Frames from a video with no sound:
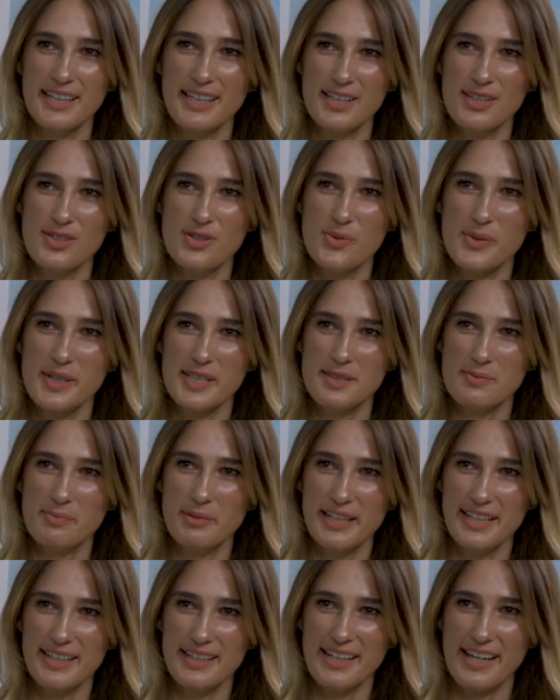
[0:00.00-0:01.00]
Can you
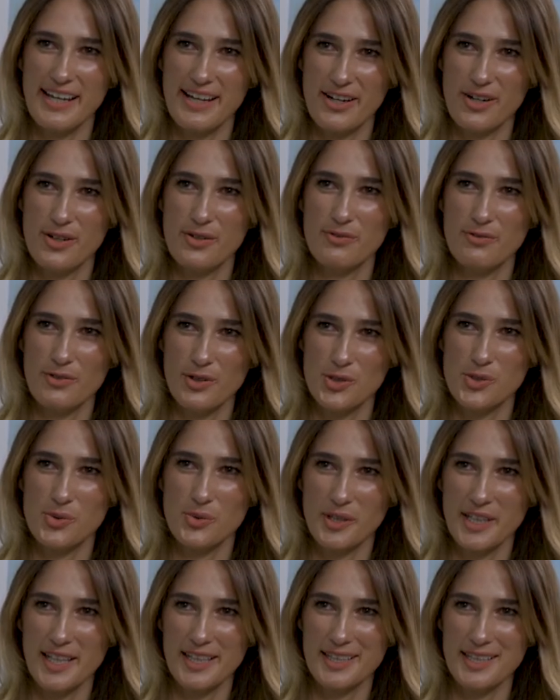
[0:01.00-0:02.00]
explain how
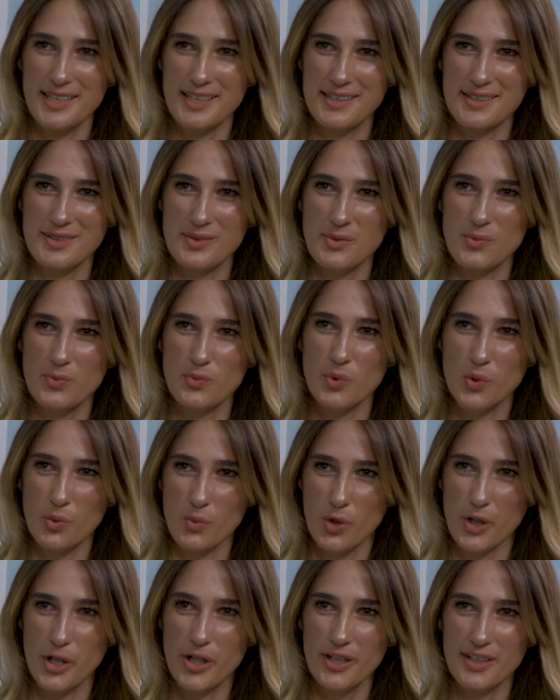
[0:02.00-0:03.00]
virtual reality will
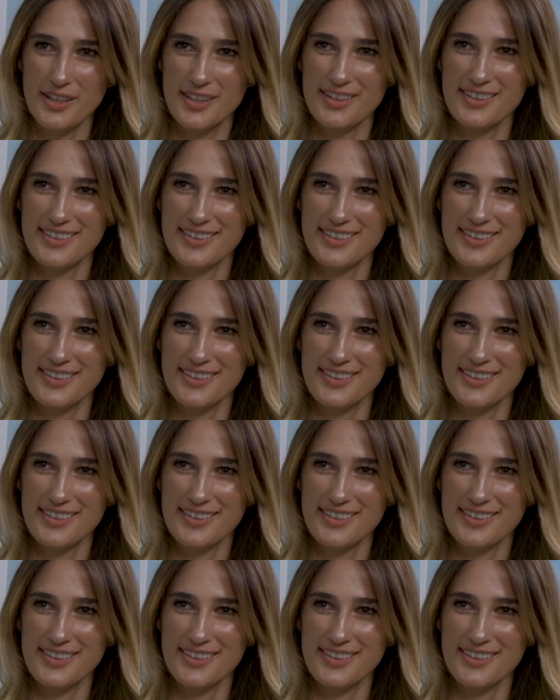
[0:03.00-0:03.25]
work?